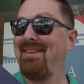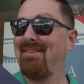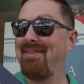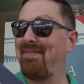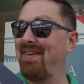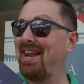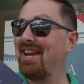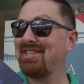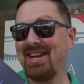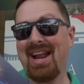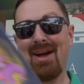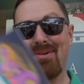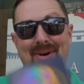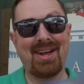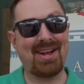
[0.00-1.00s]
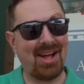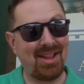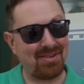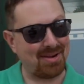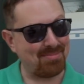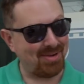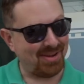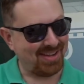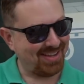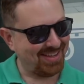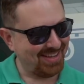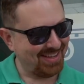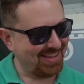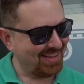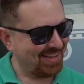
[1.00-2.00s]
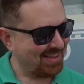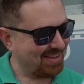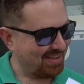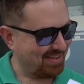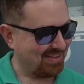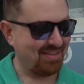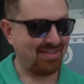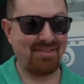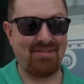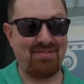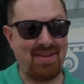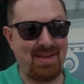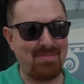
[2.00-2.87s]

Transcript: we finished and I won a coloring book. Figment.